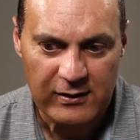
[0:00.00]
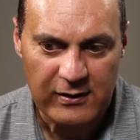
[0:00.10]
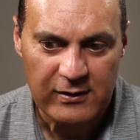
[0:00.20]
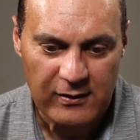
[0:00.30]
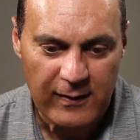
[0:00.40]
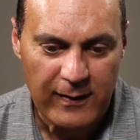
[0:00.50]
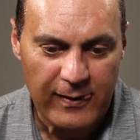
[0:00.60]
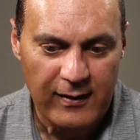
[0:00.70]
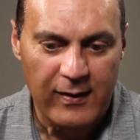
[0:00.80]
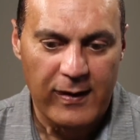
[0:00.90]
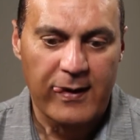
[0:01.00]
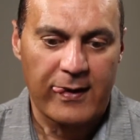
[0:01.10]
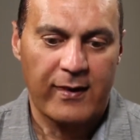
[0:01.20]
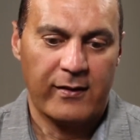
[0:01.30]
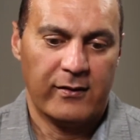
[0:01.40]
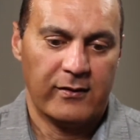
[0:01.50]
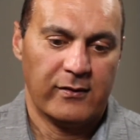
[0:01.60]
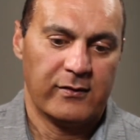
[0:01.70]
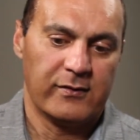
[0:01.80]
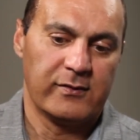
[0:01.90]
how much of that did you create, or
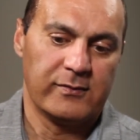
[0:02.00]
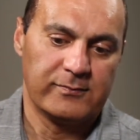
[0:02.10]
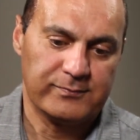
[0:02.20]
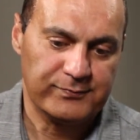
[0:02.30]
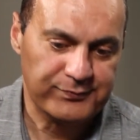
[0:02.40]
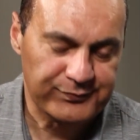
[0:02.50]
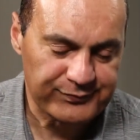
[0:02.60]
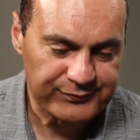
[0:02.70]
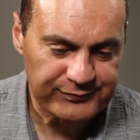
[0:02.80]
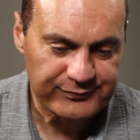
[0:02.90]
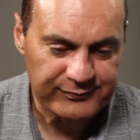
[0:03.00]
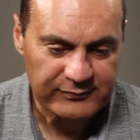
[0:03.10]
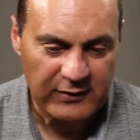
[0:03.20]
do you have to do?